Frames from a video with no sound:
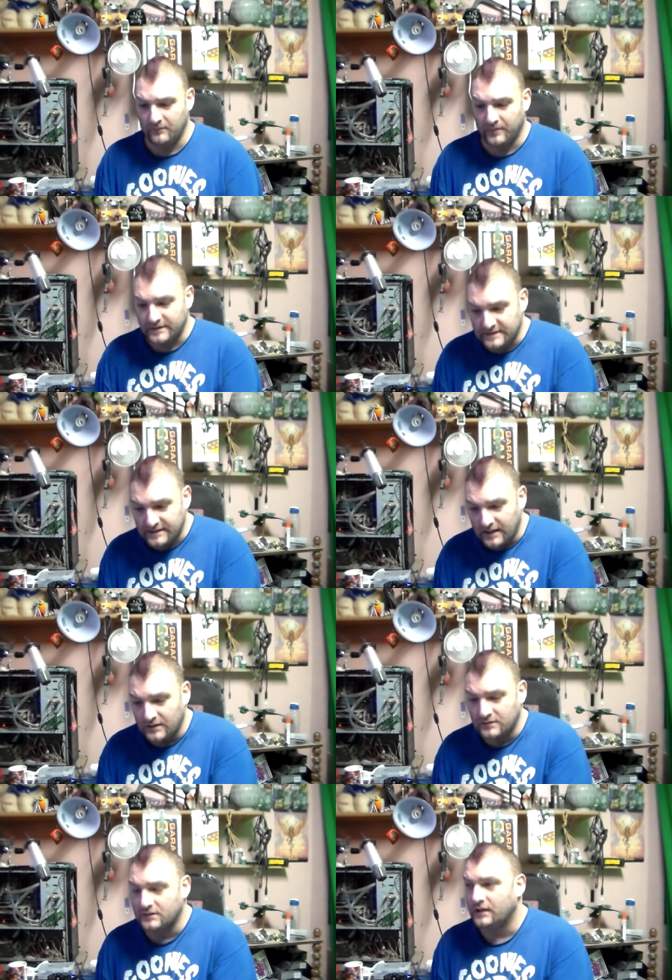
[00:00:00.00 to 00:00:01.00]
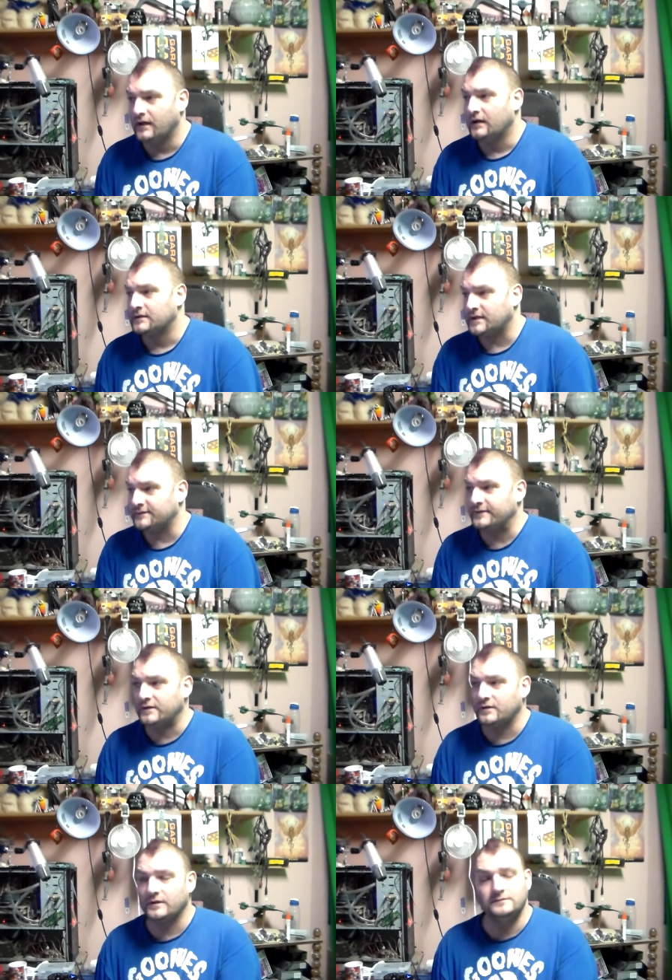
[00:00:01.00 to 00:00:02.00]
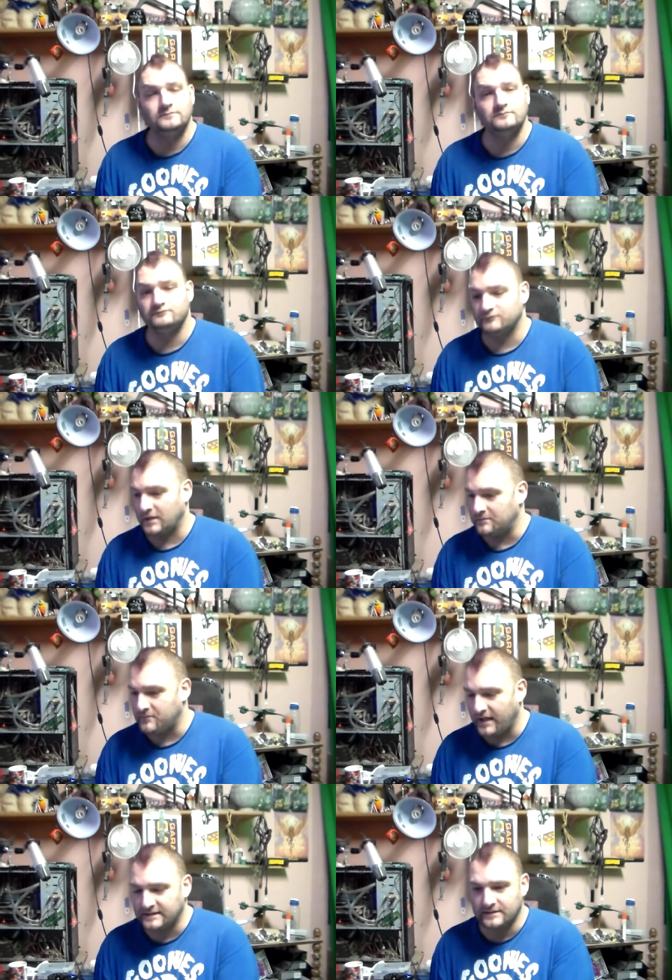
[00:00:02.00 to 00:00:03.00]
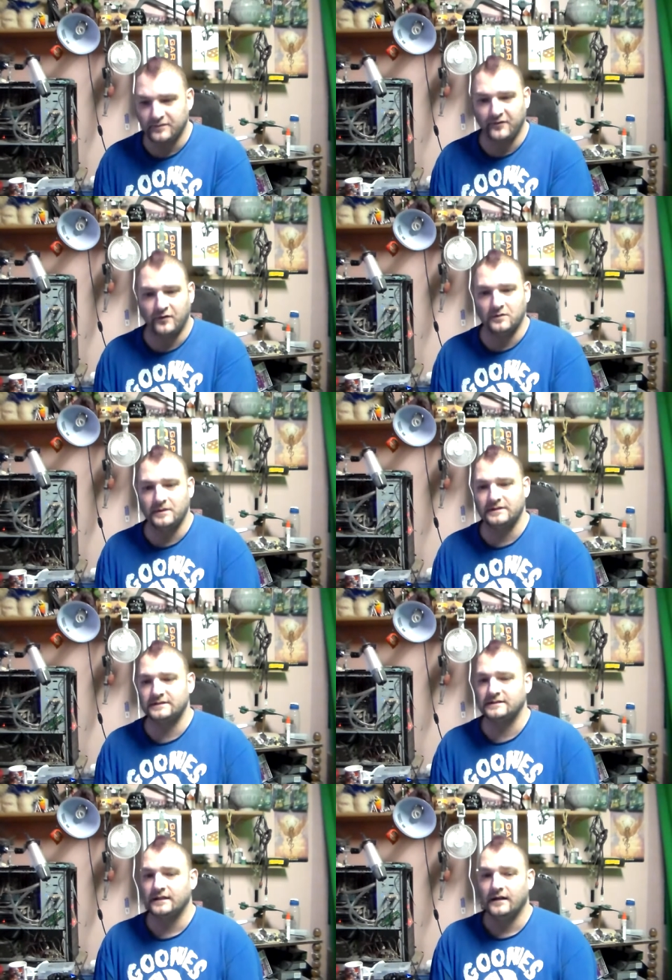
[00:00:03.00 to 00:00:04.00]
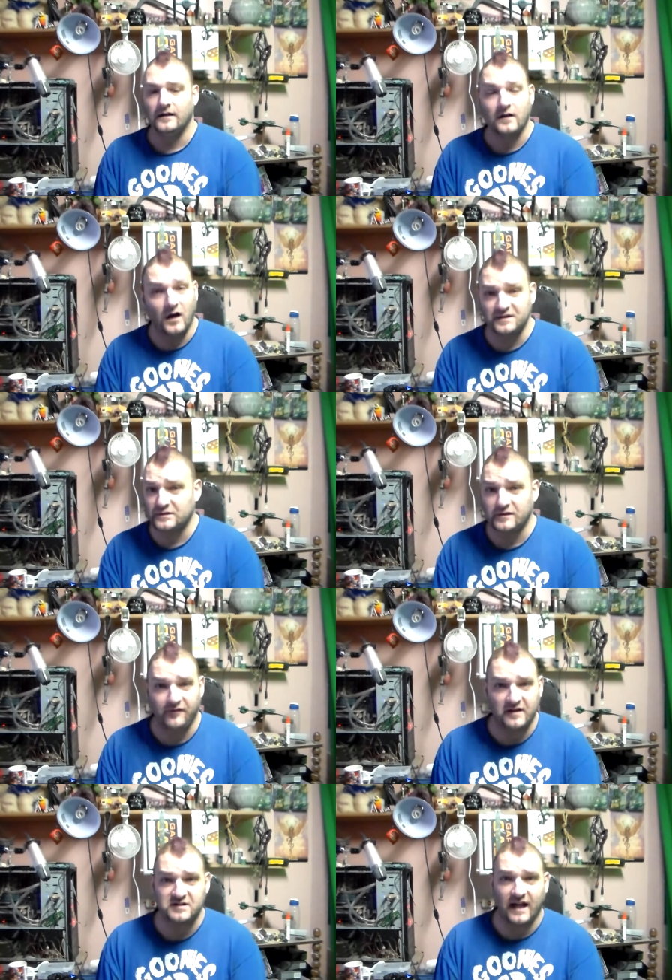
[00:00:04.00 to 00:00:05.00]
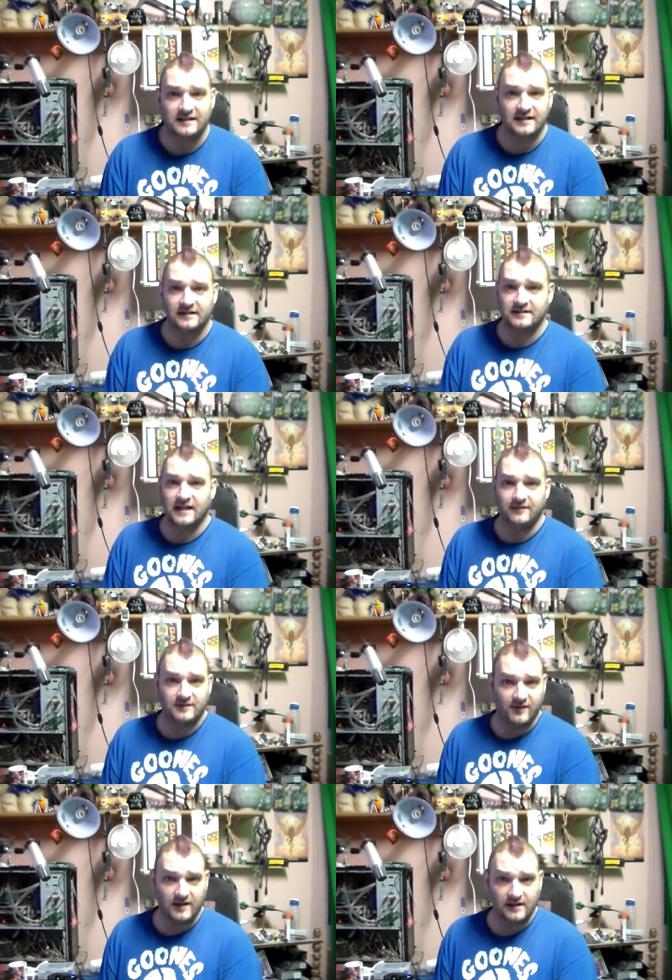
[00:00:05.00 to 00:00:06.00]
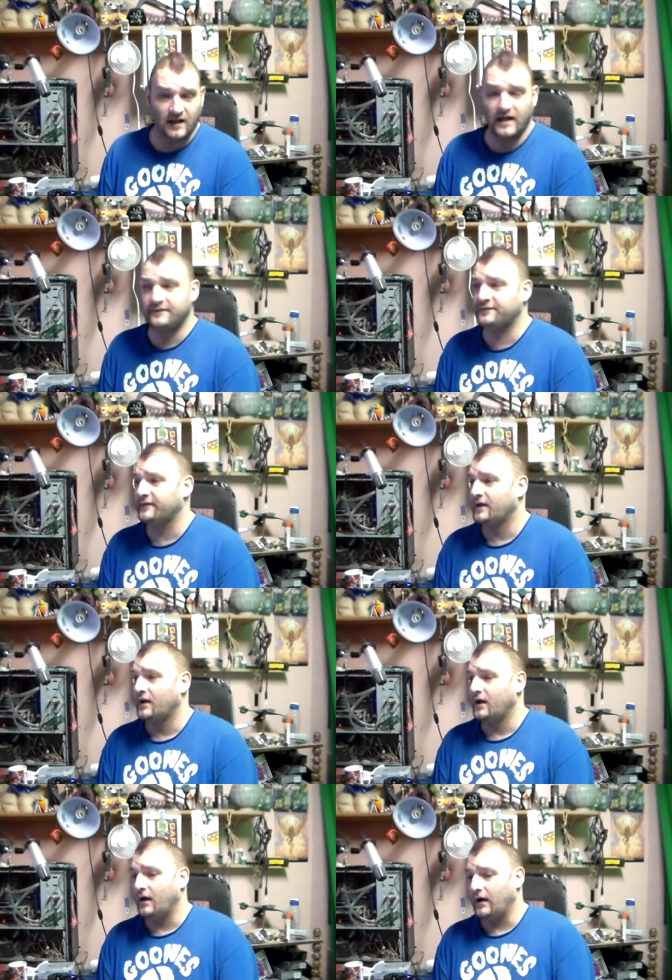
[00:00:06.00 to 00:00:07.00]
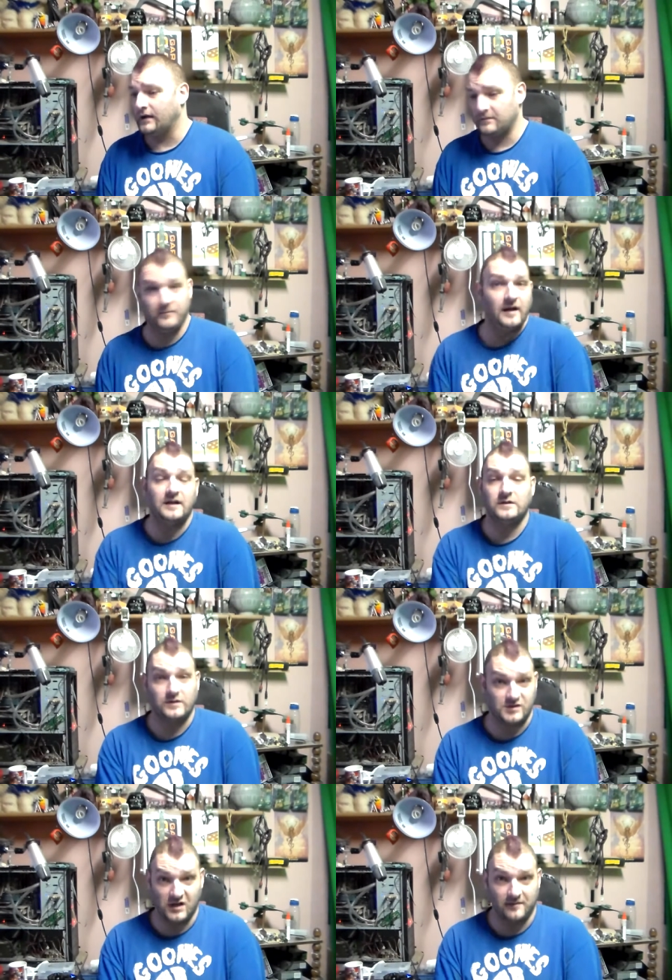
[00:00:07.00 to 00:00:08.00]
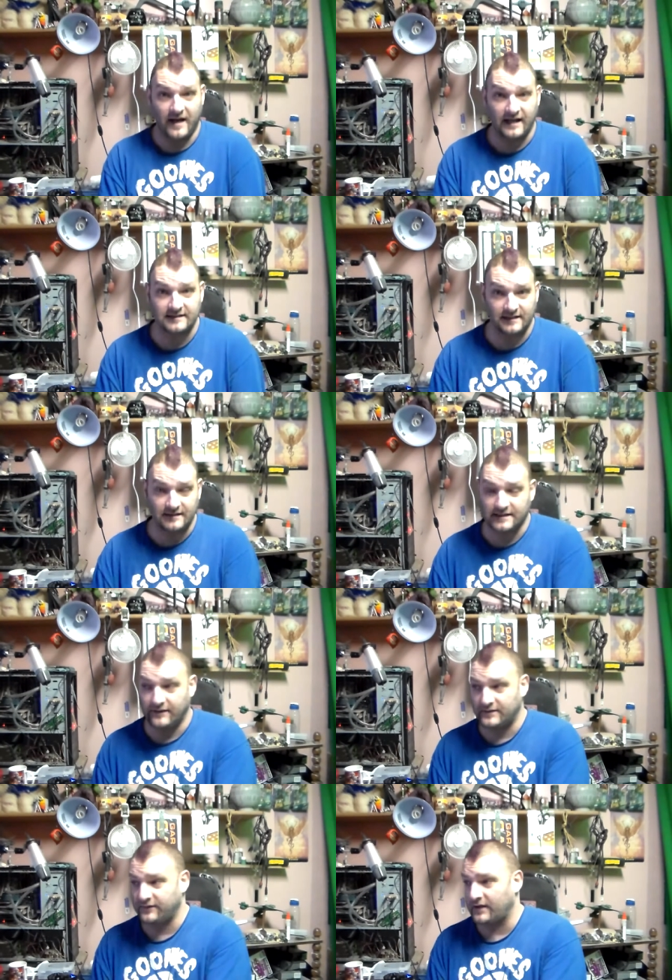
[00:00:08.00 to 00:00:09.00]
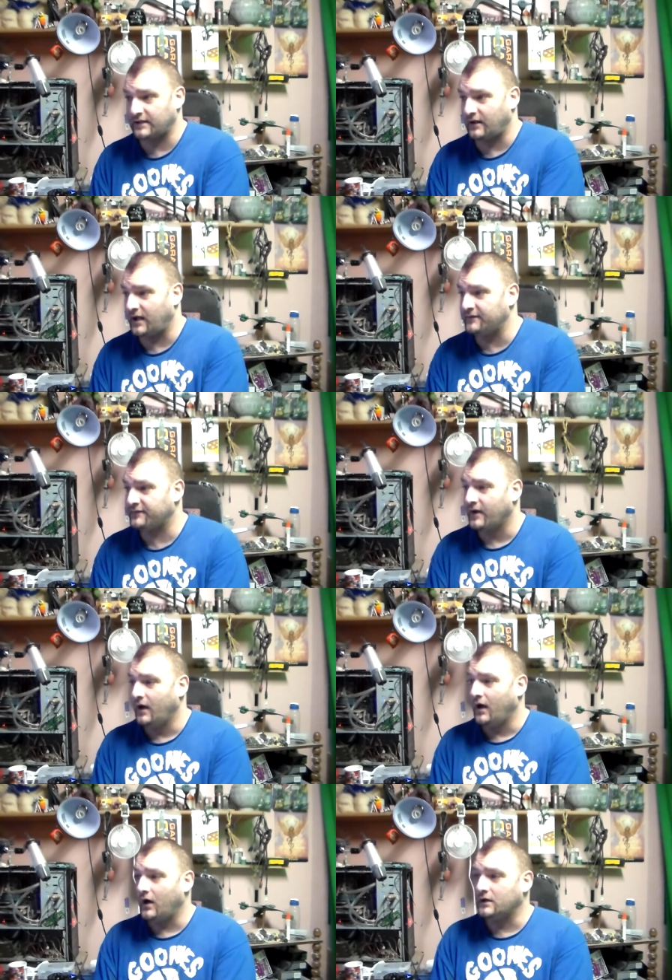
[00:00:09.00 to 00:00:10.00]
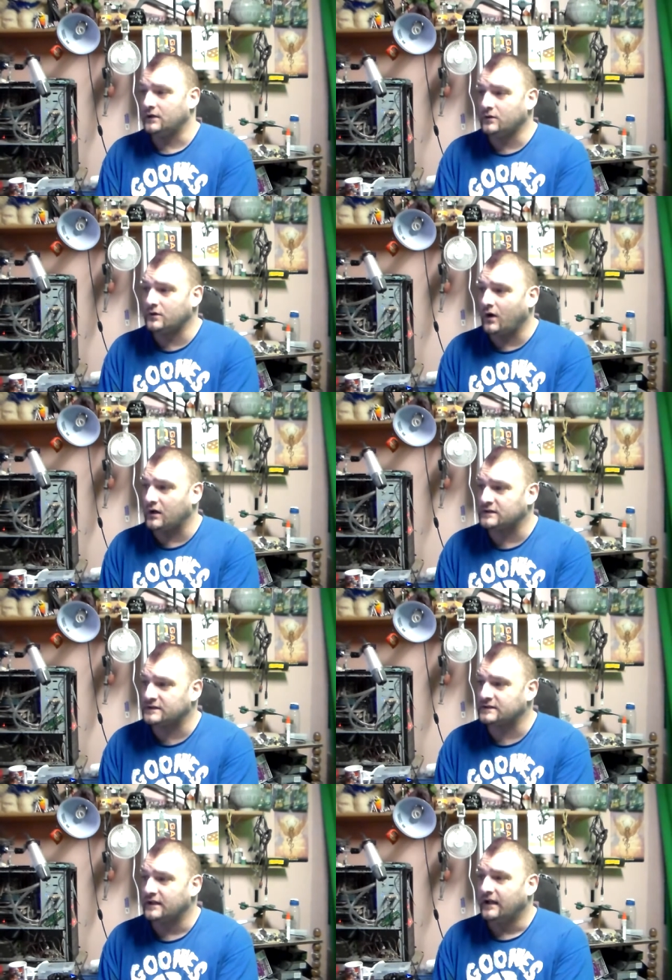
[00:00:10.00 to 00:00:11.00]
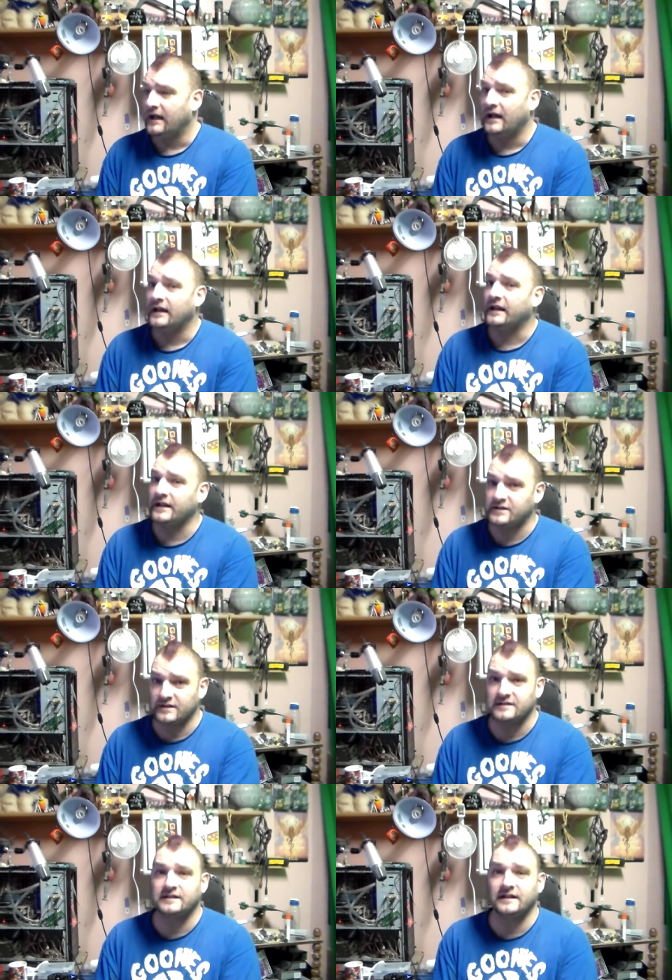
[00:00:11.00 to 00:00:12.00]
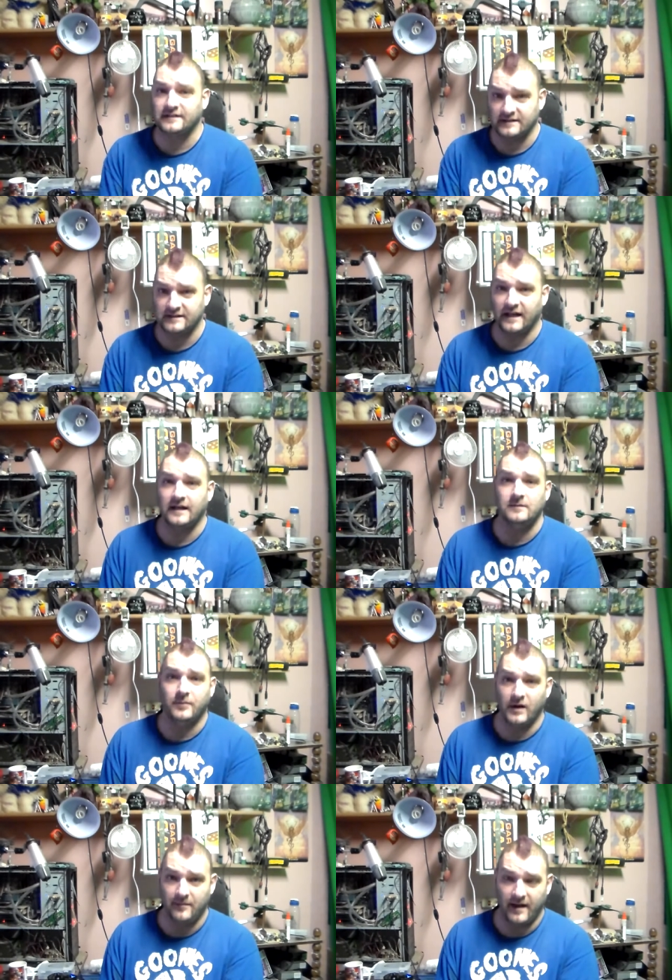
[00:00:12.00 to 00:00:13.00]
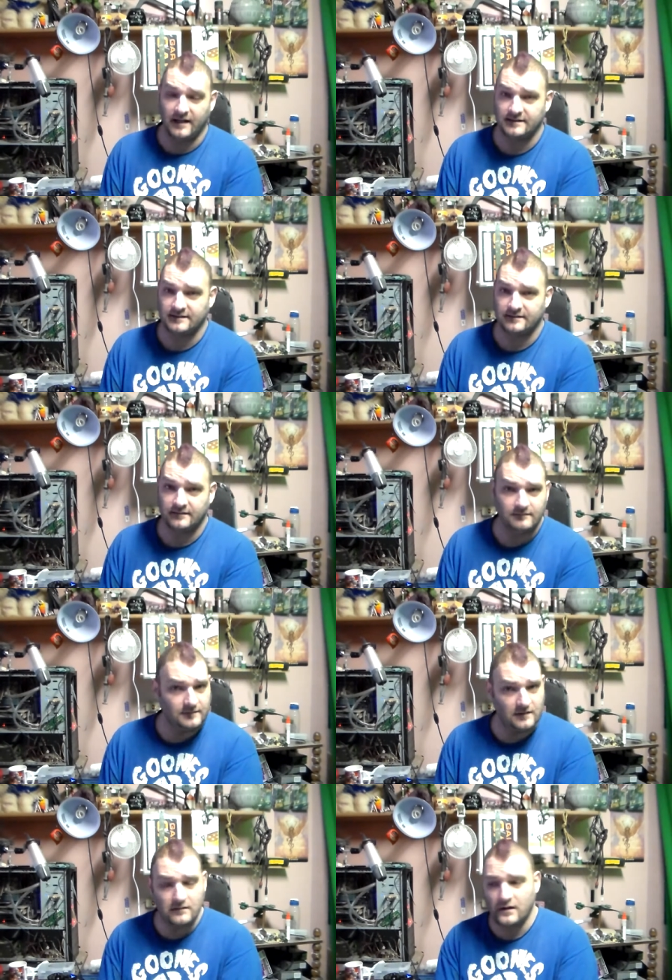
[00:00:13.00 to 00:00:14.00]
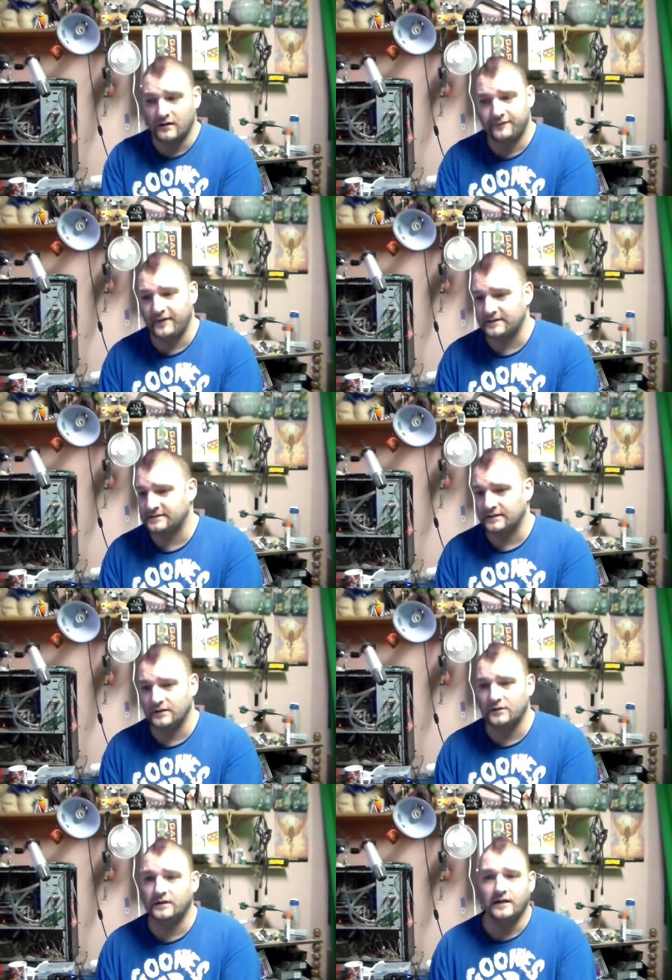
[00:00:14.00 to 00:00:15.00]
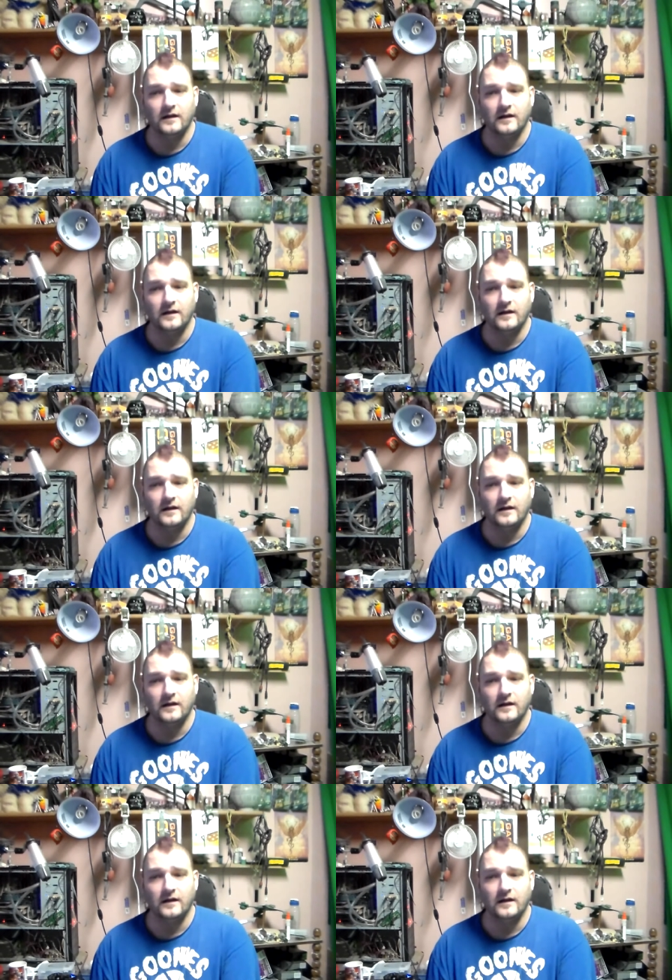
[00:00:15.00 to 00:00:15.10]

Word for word: but still, Dolph Lundgren, amazing performance. Can't do a French accent to save his fucking life. Uh, can barely do a German accent to save his fucking life. Uh, Luke Goss, he should stick to singing in boy bands. N no offense to Luke,